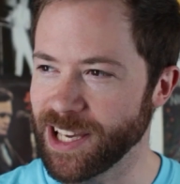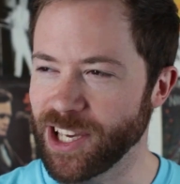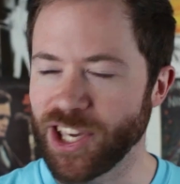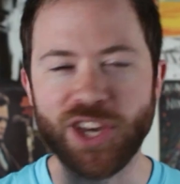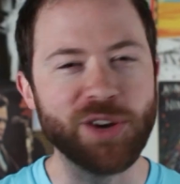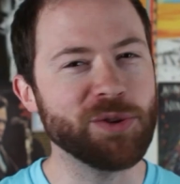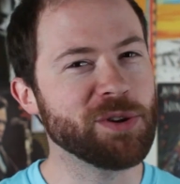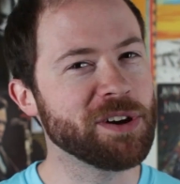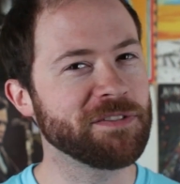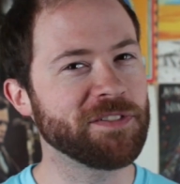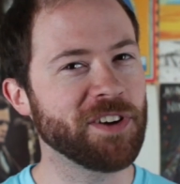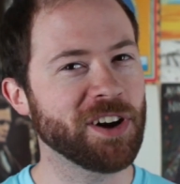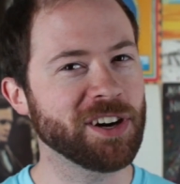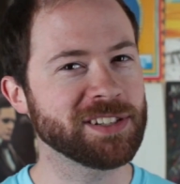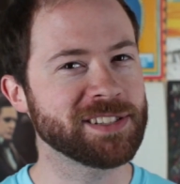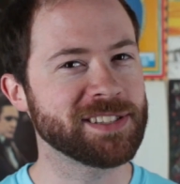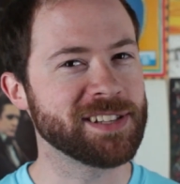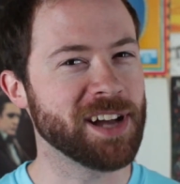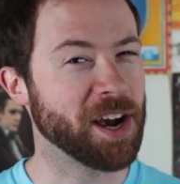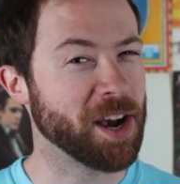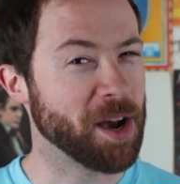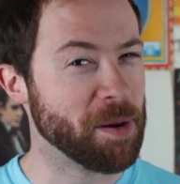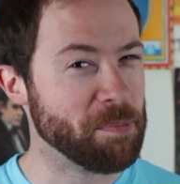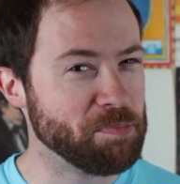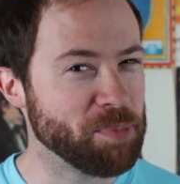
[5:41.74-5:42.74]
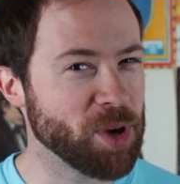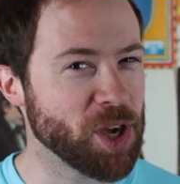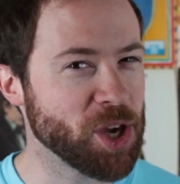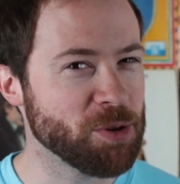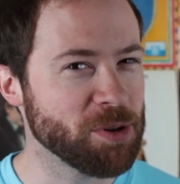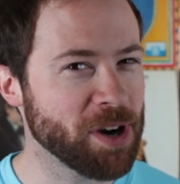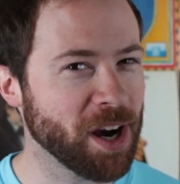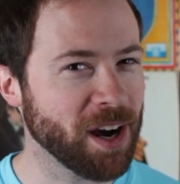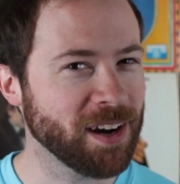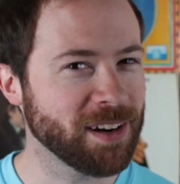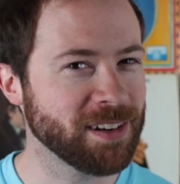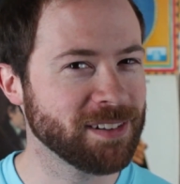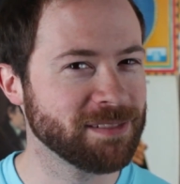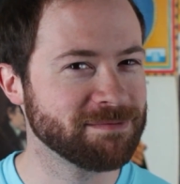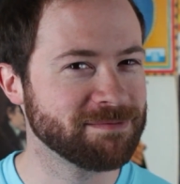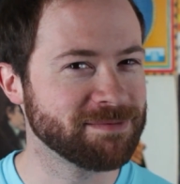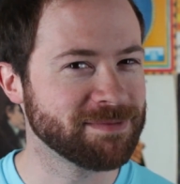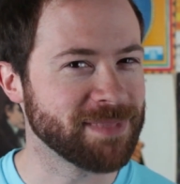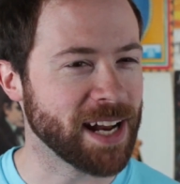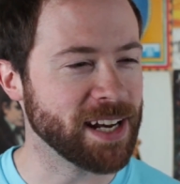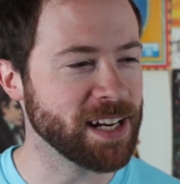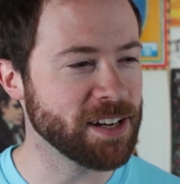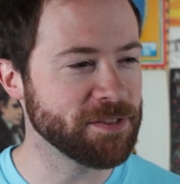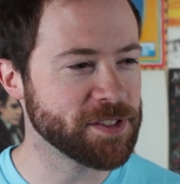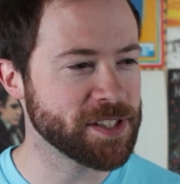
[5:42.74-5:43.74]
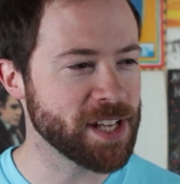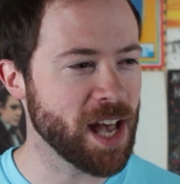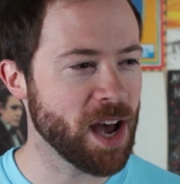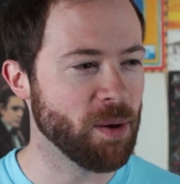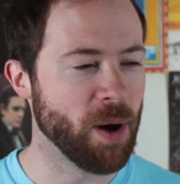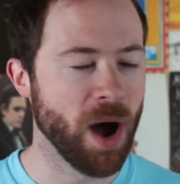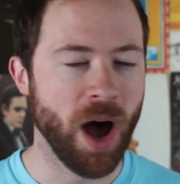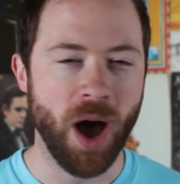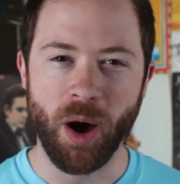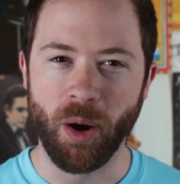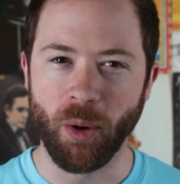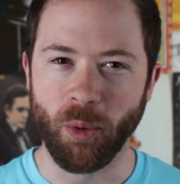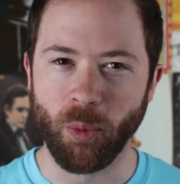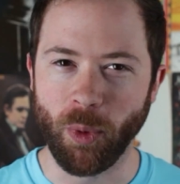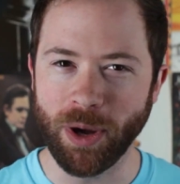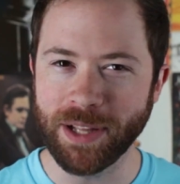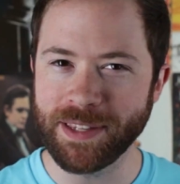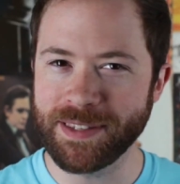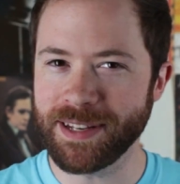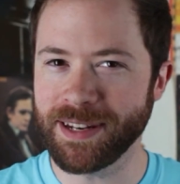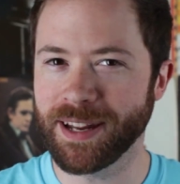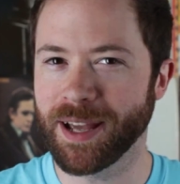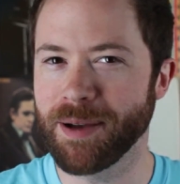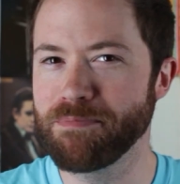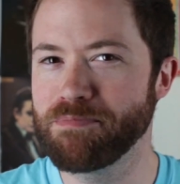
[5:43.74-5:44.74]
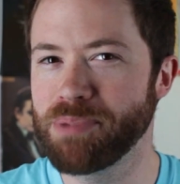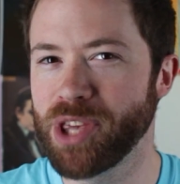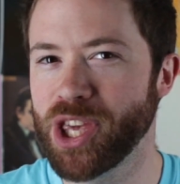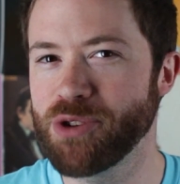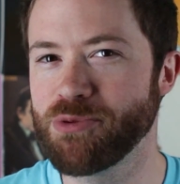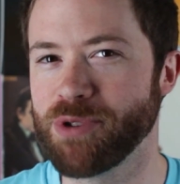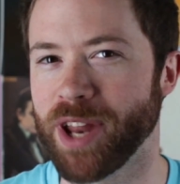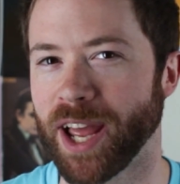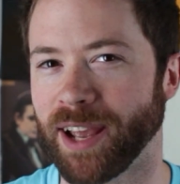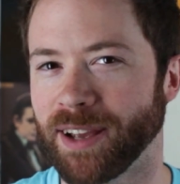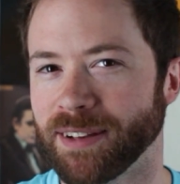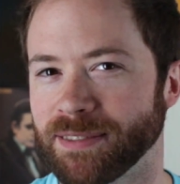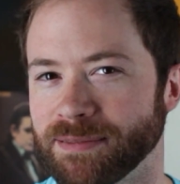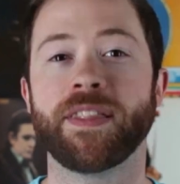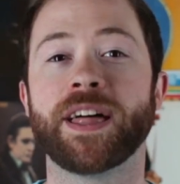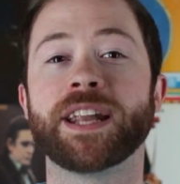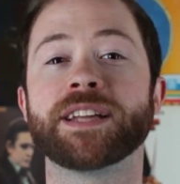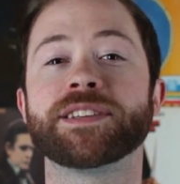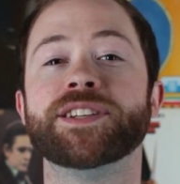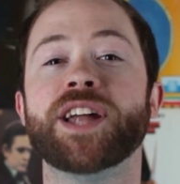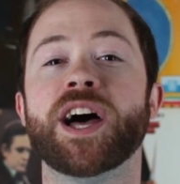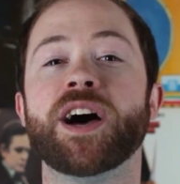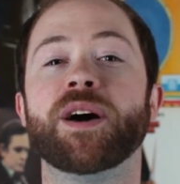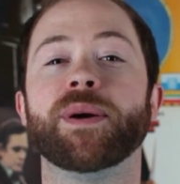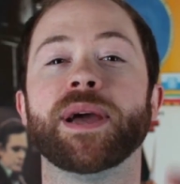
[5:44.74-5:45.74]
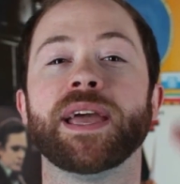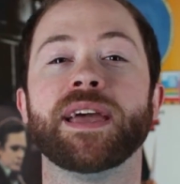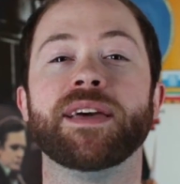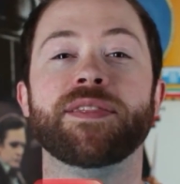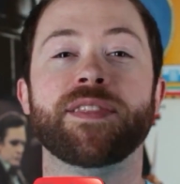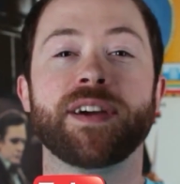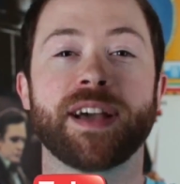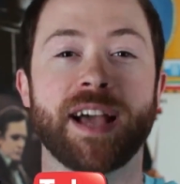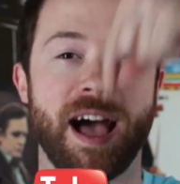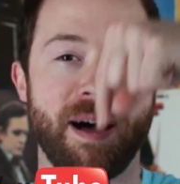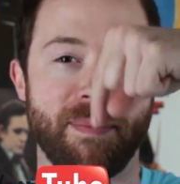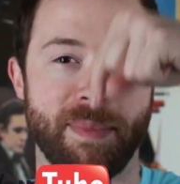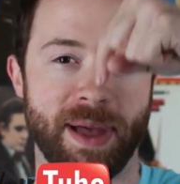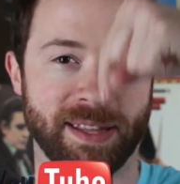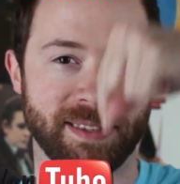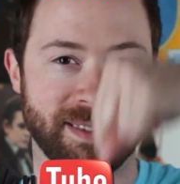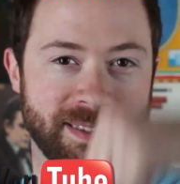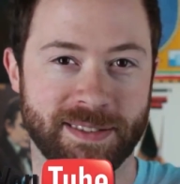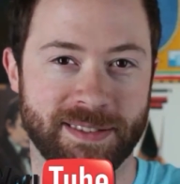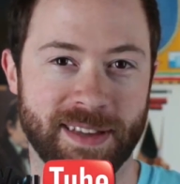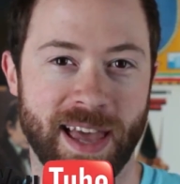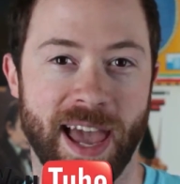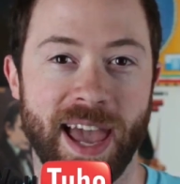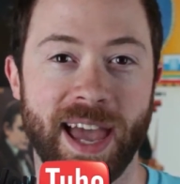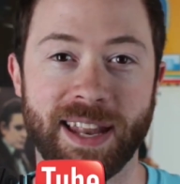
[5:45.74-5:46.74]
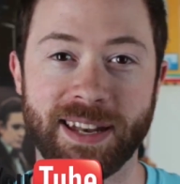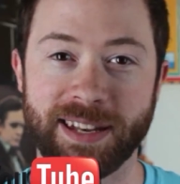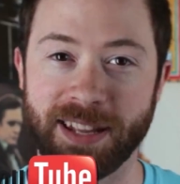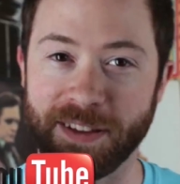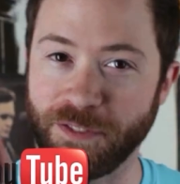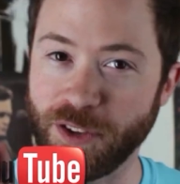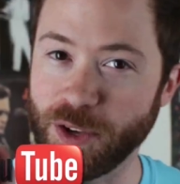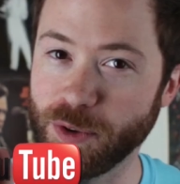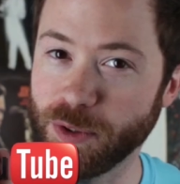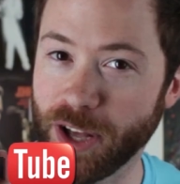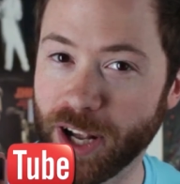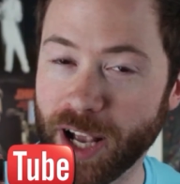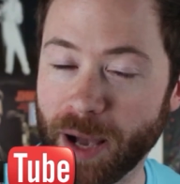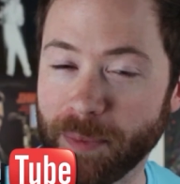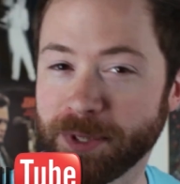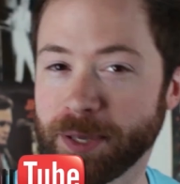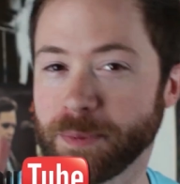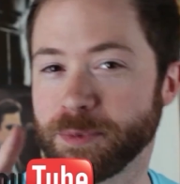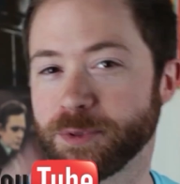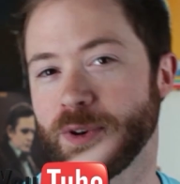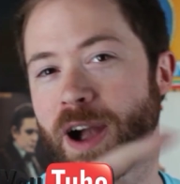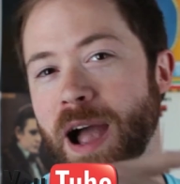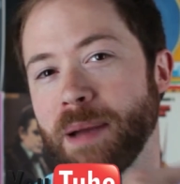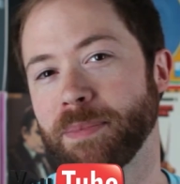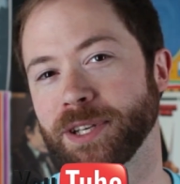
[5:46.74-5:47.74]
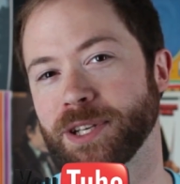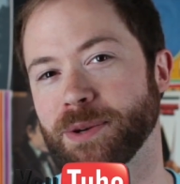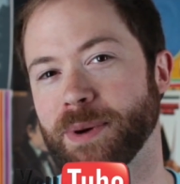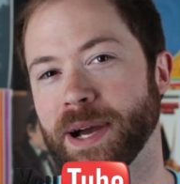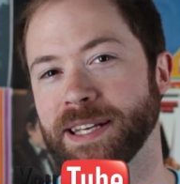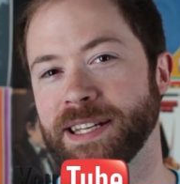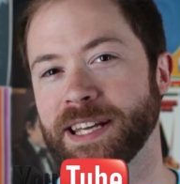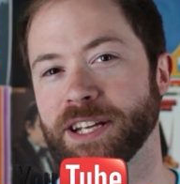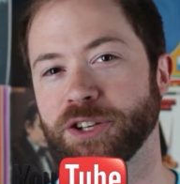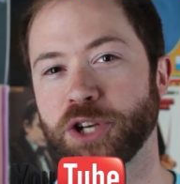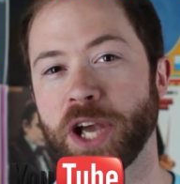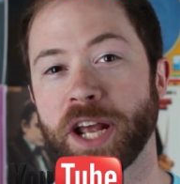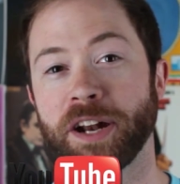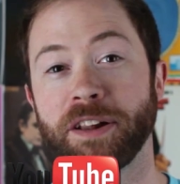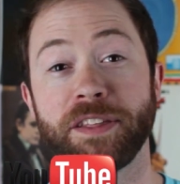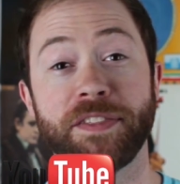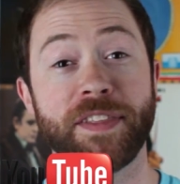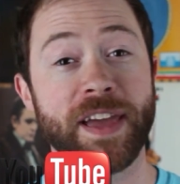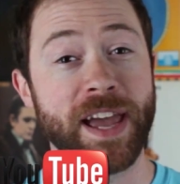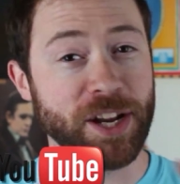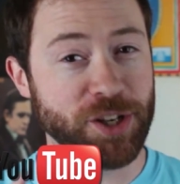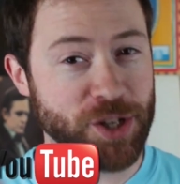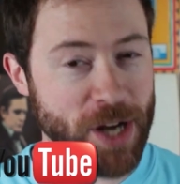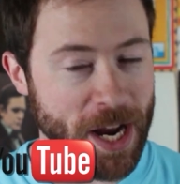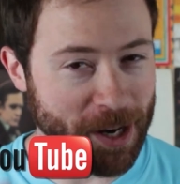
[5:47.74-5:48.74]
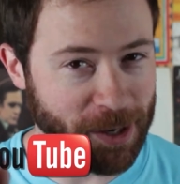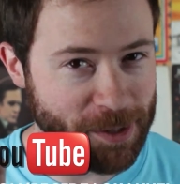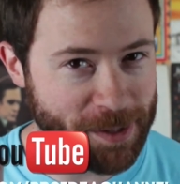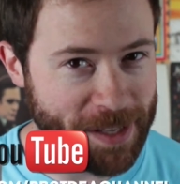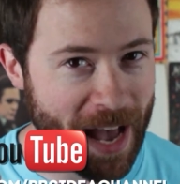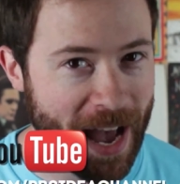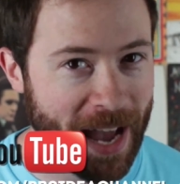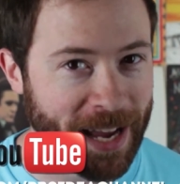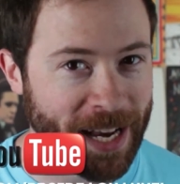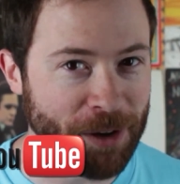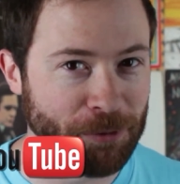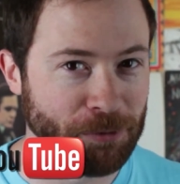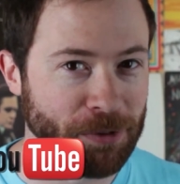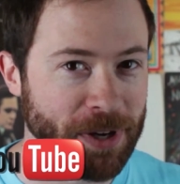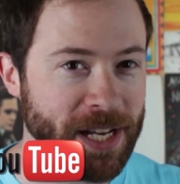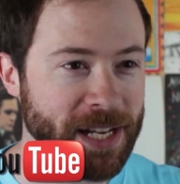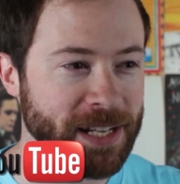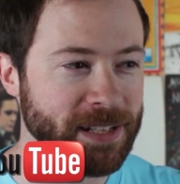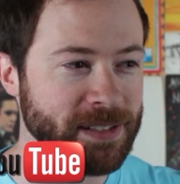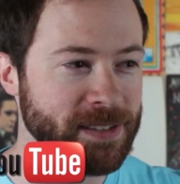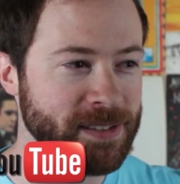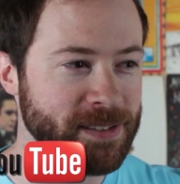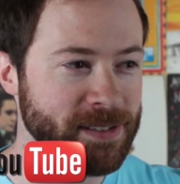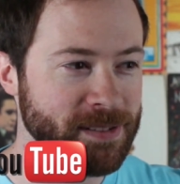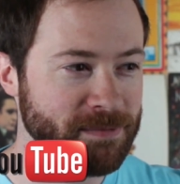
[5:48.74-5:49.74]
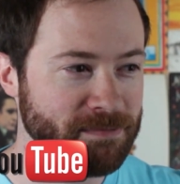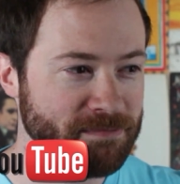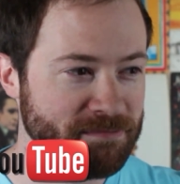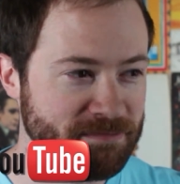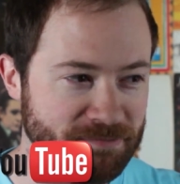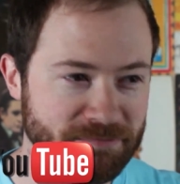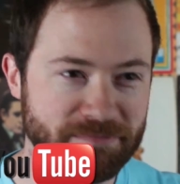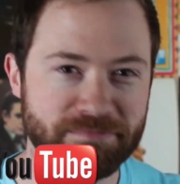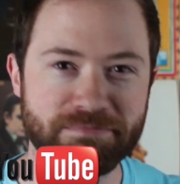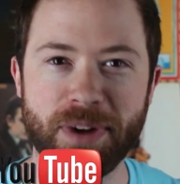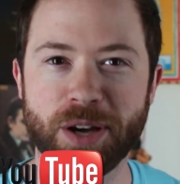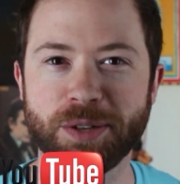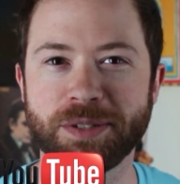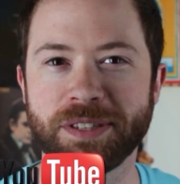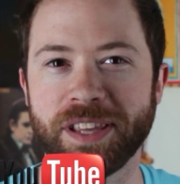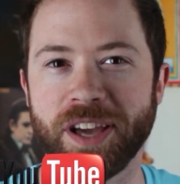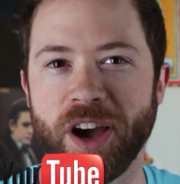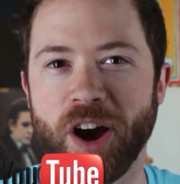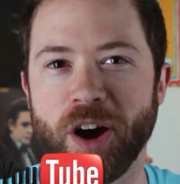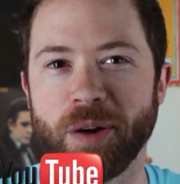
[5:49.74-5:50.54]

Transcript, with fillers: the universe a computer? And if so, what's it computing? Let us know in the comments. And if you look up subscribing to Idea Channel in the Hitchhiker's Guide, it reads, mostly